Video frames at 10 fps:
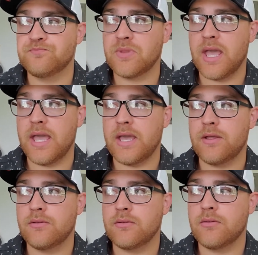
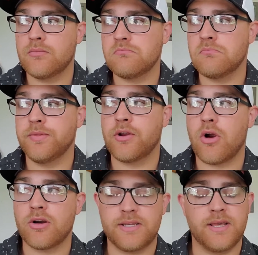And there
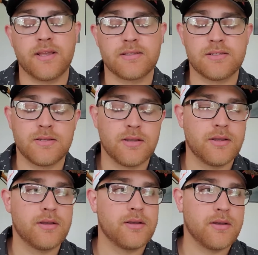are ticks.
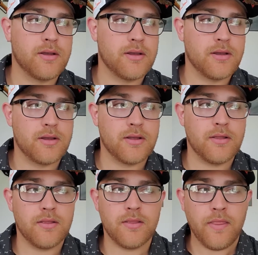
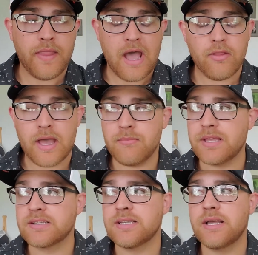Now, that
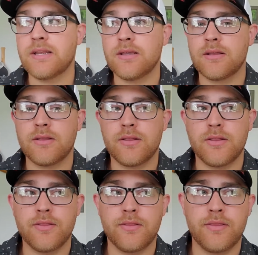being said,
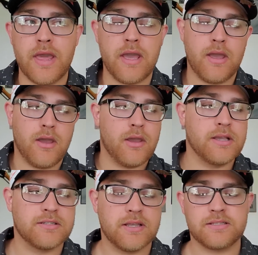
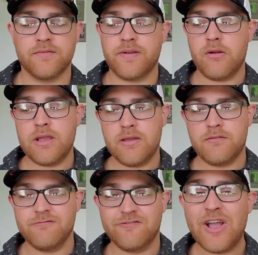it's a very,
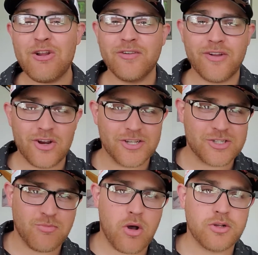very, very
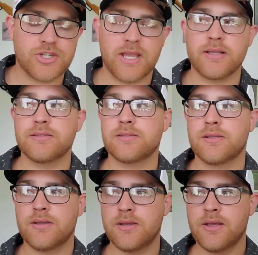small chance,
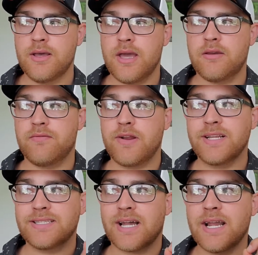in a very
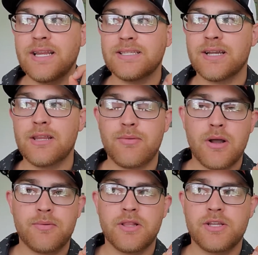tiny, tiny
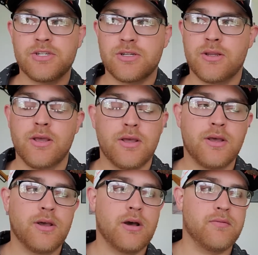population
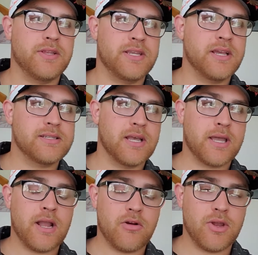of the ticks that
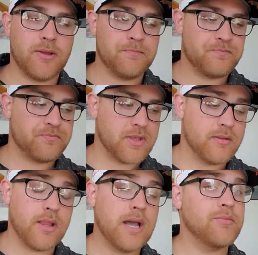carry
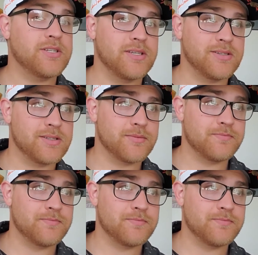Lyme disease,